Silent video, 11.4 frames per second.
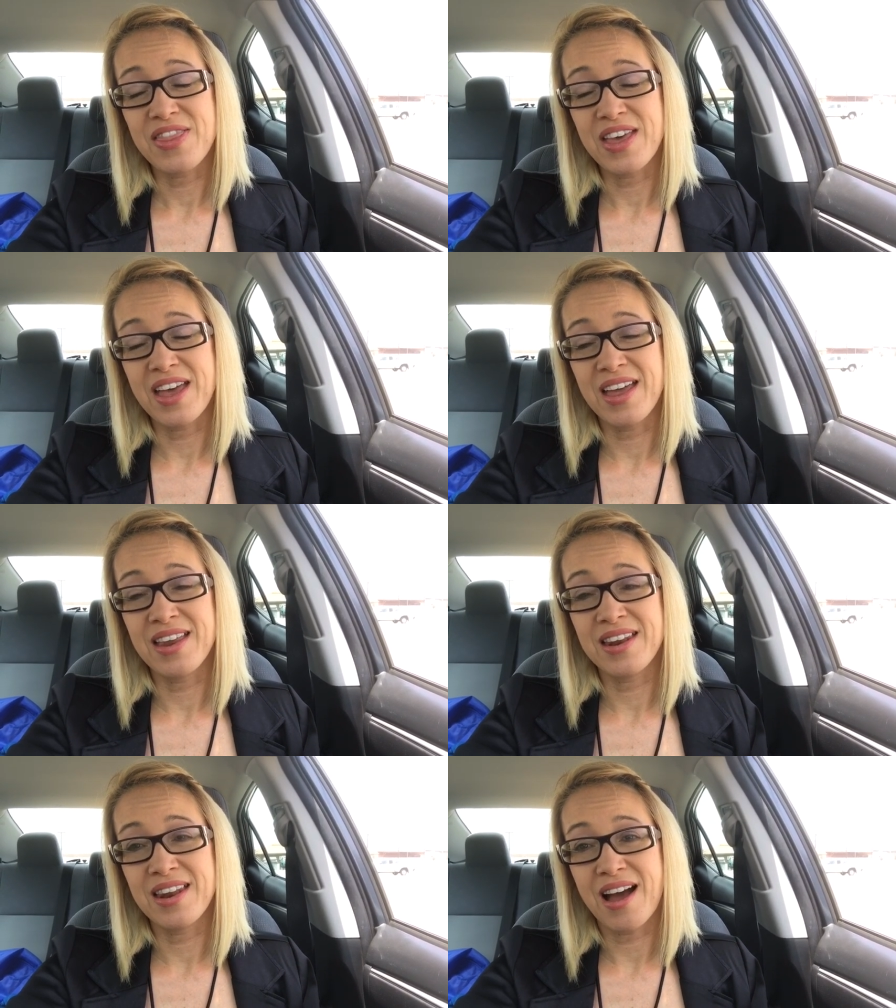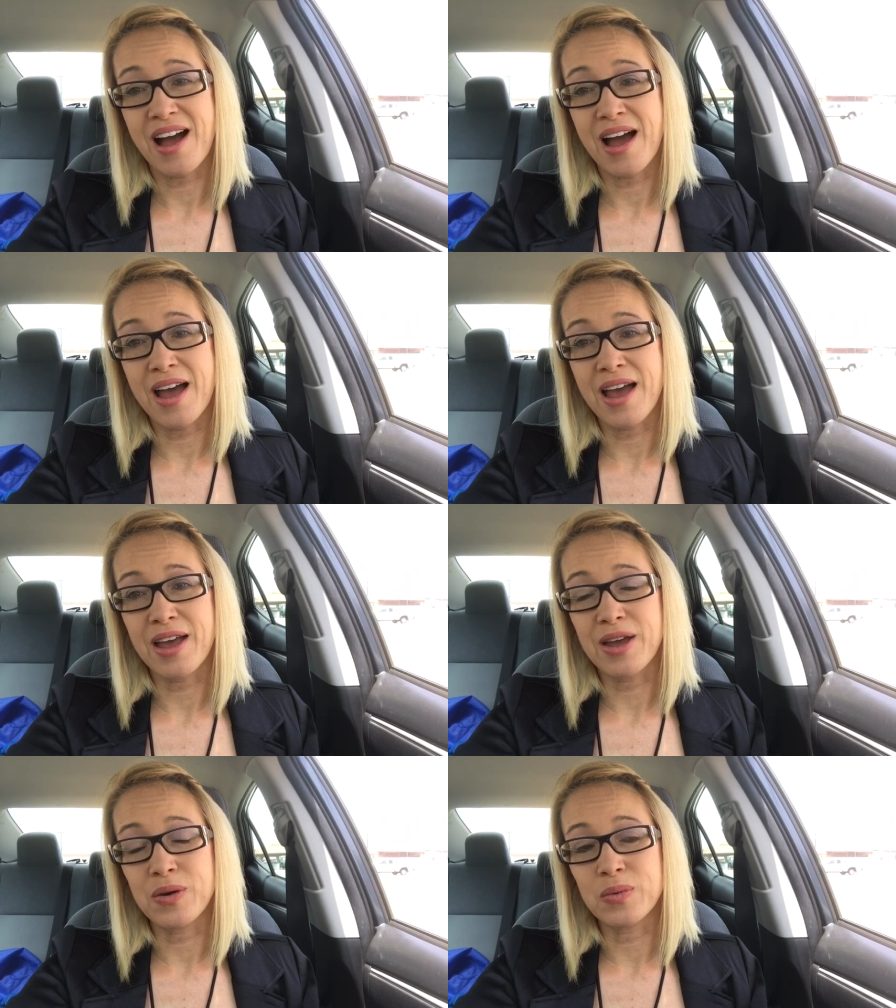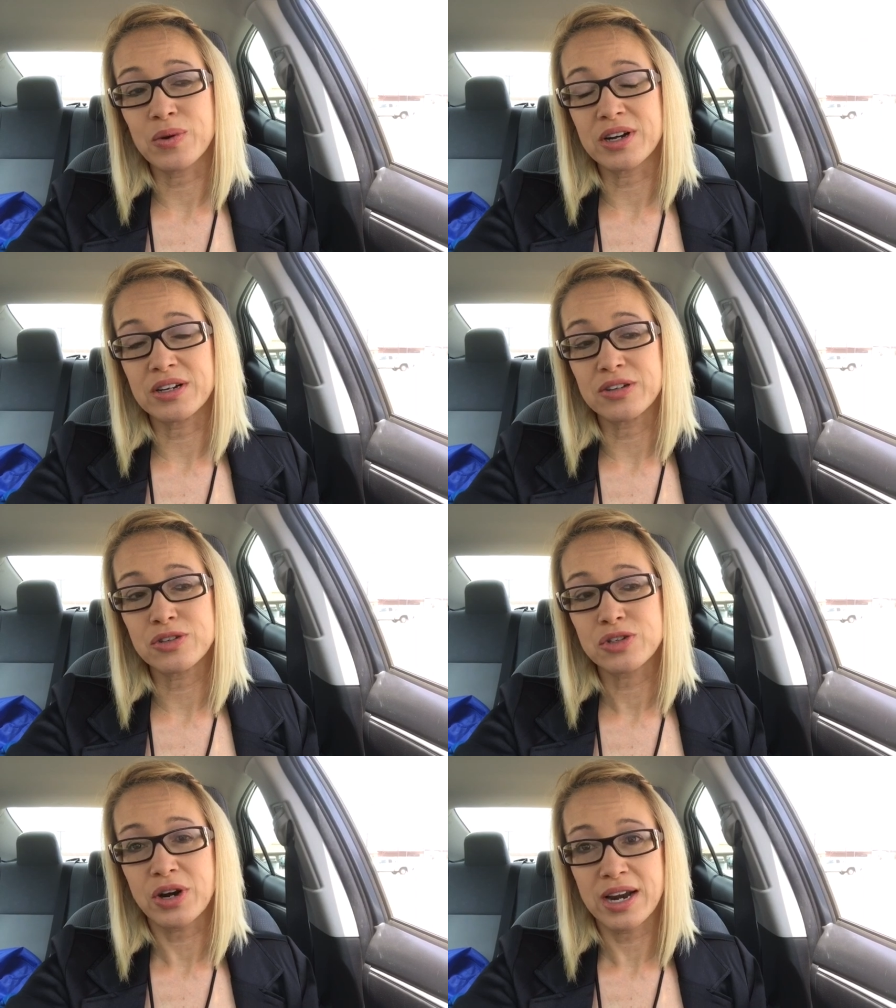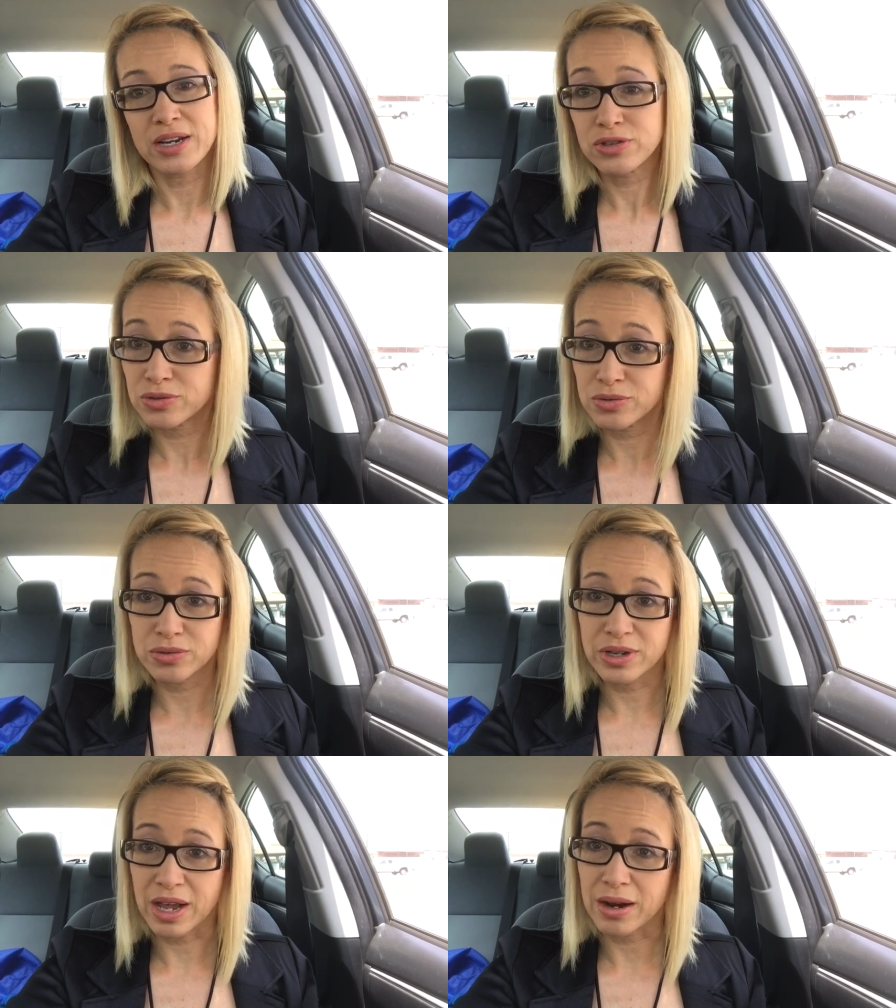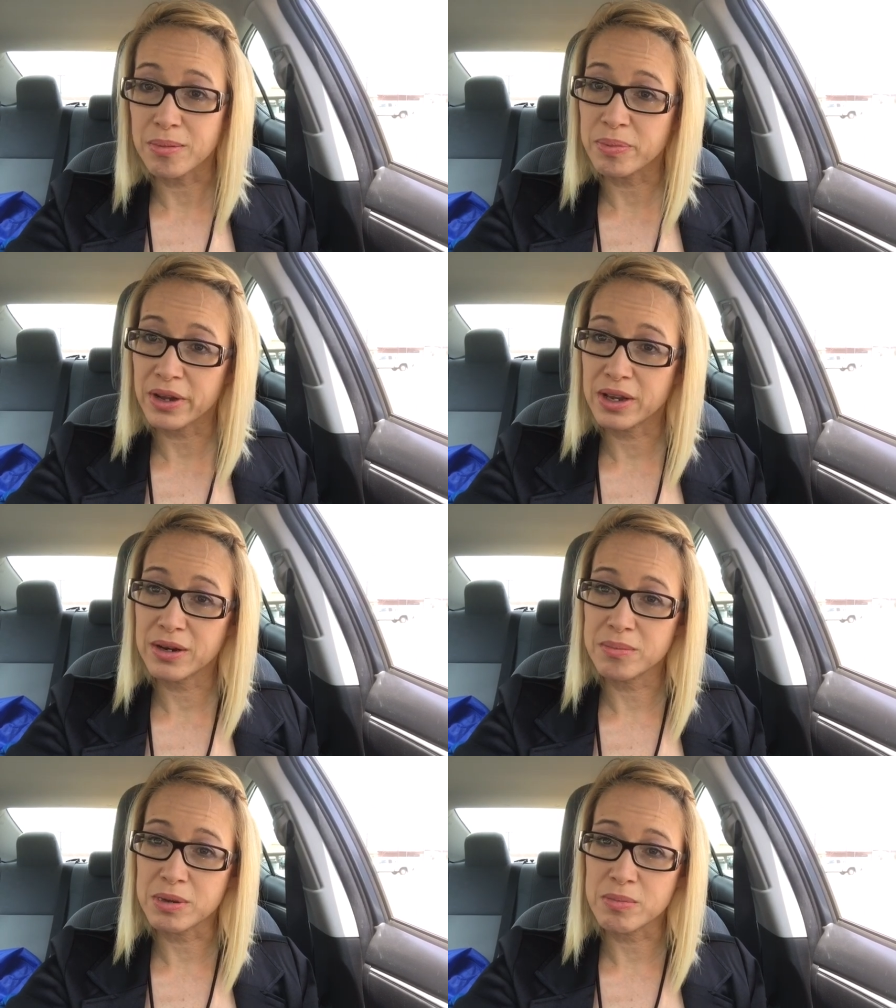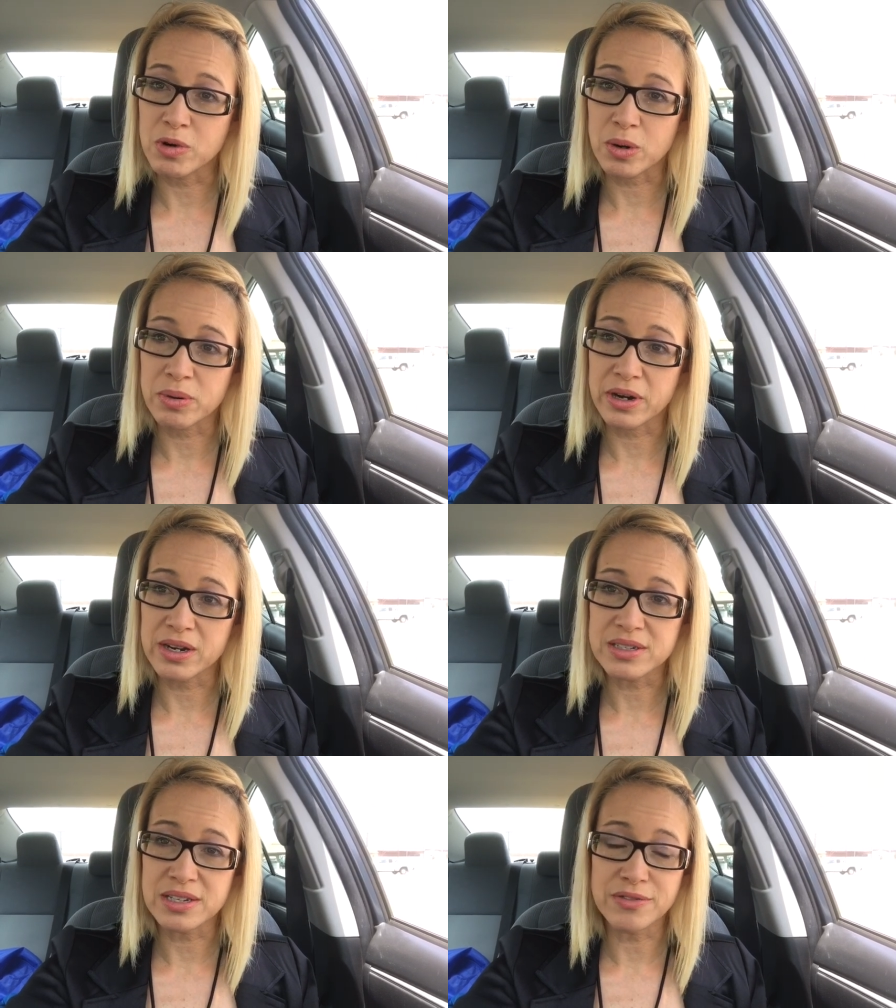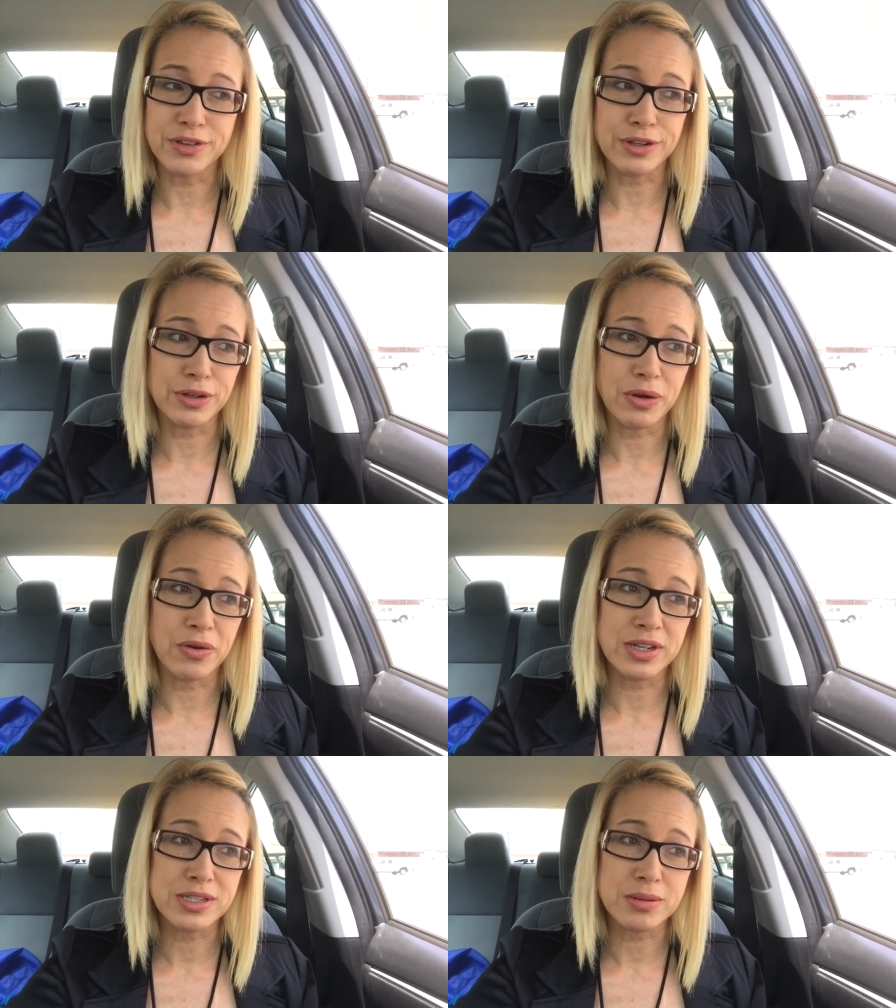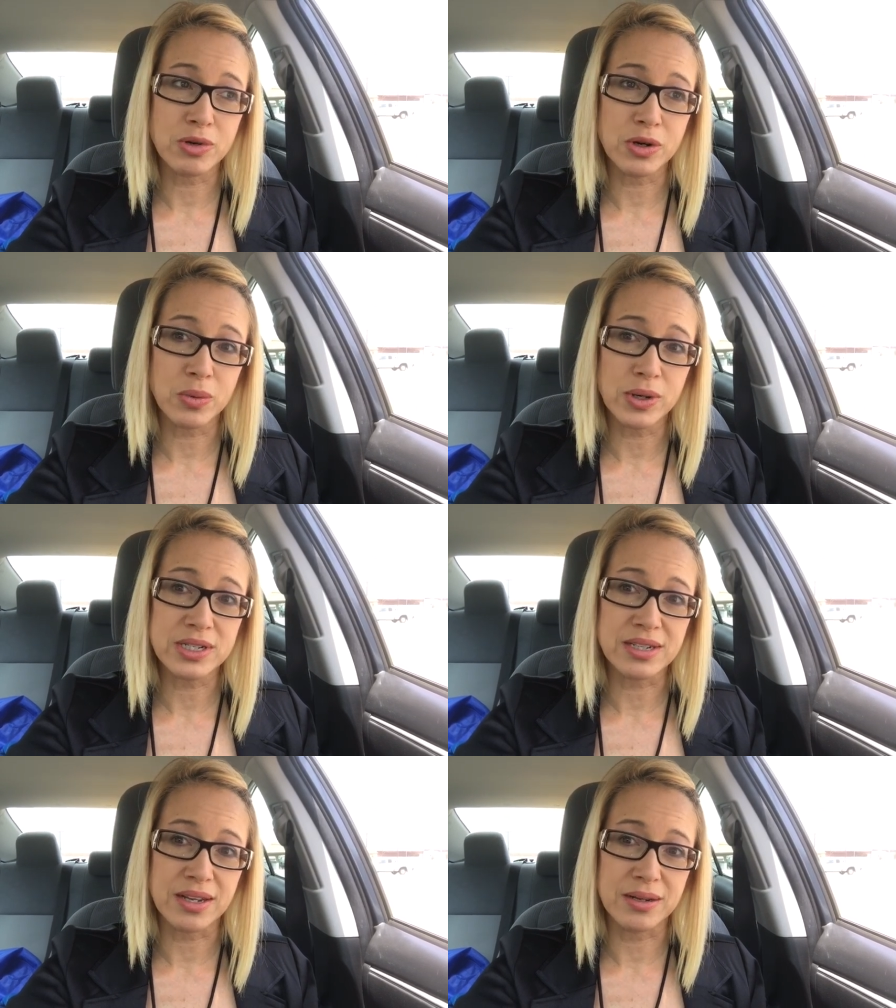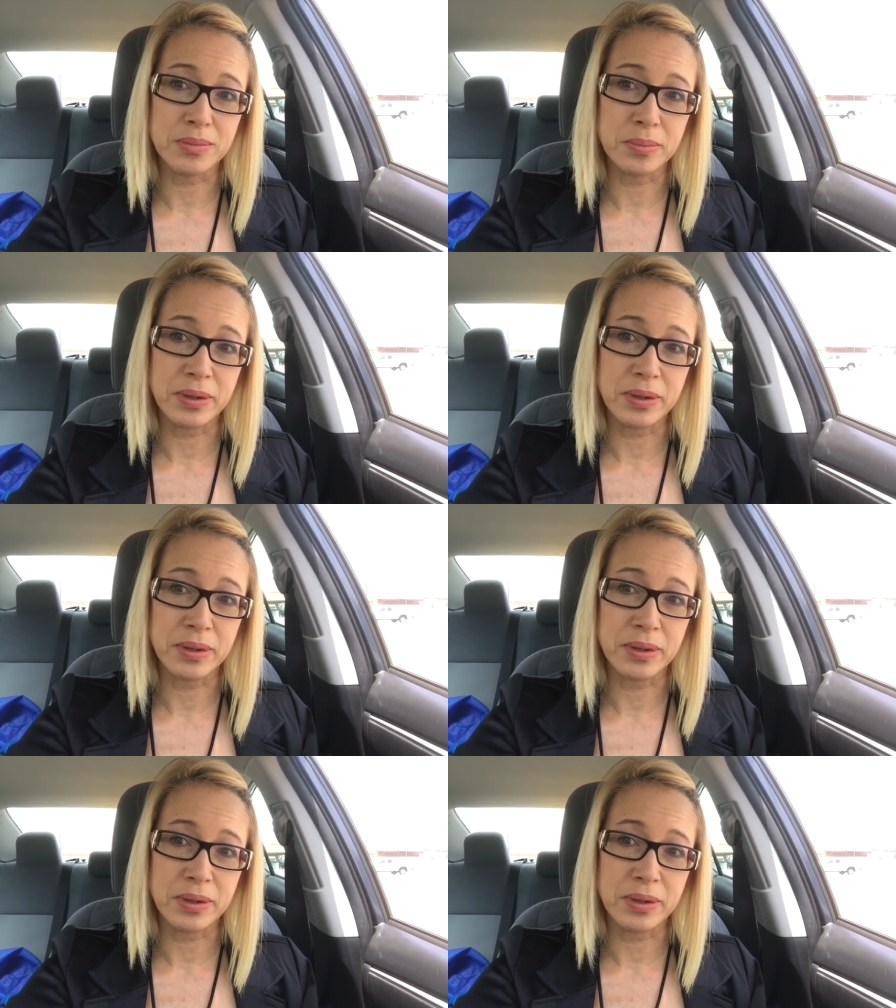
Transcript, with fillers: and then I will try to get up and be more productive and go get some more work done.